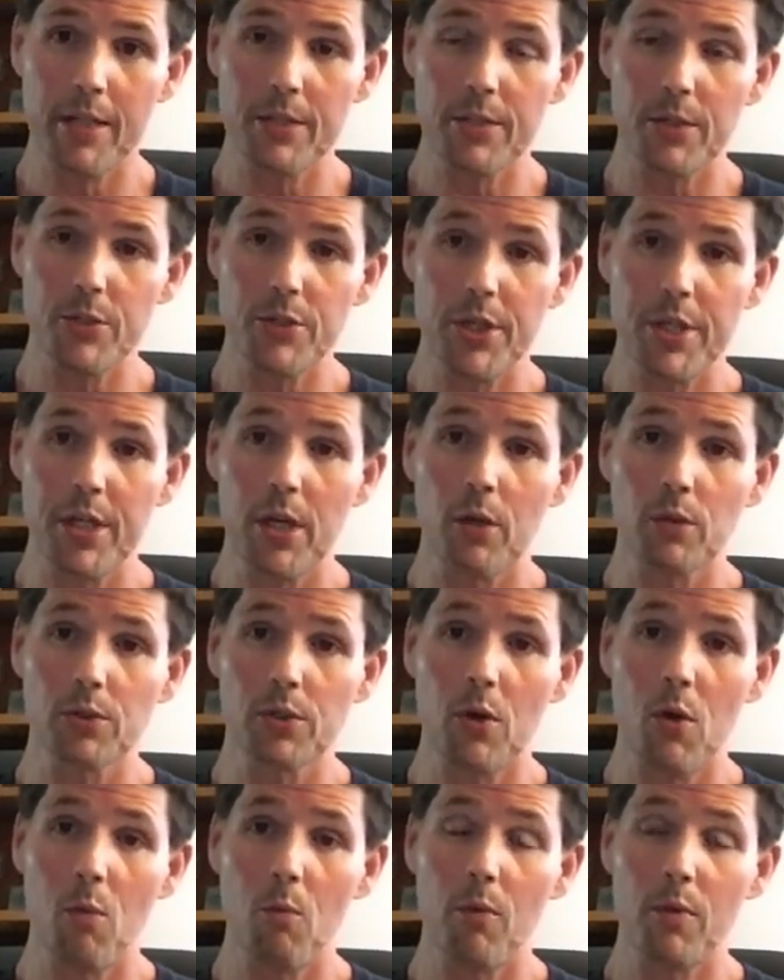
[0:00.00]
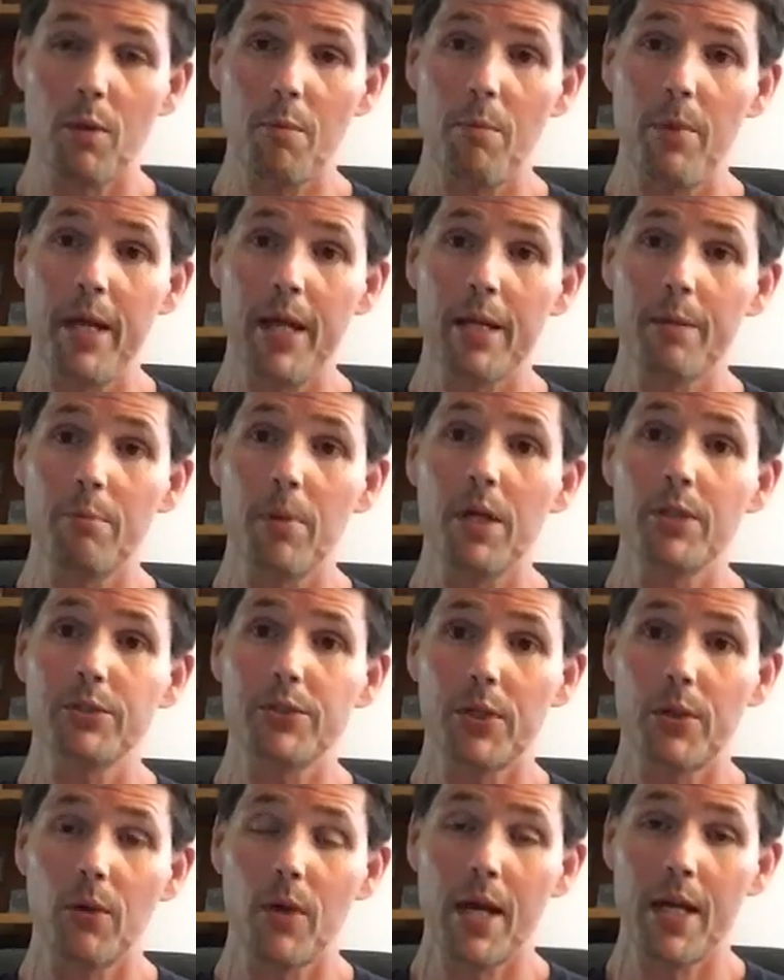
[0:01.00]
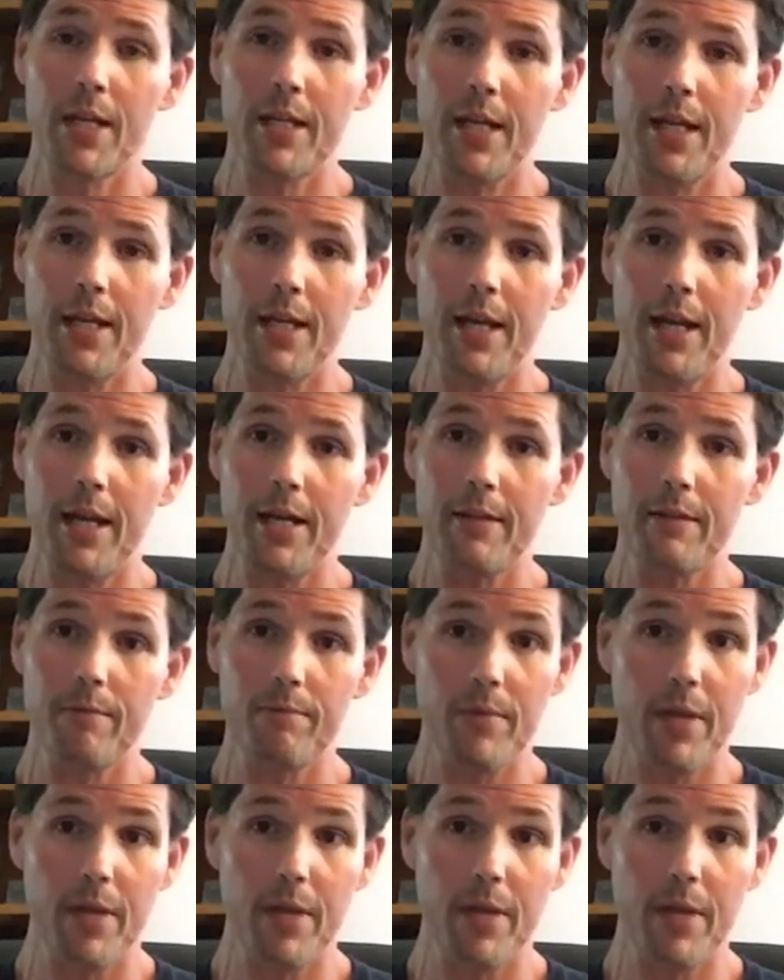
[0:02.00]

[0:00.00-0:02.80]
So she goes home with a big bunch of grain that night.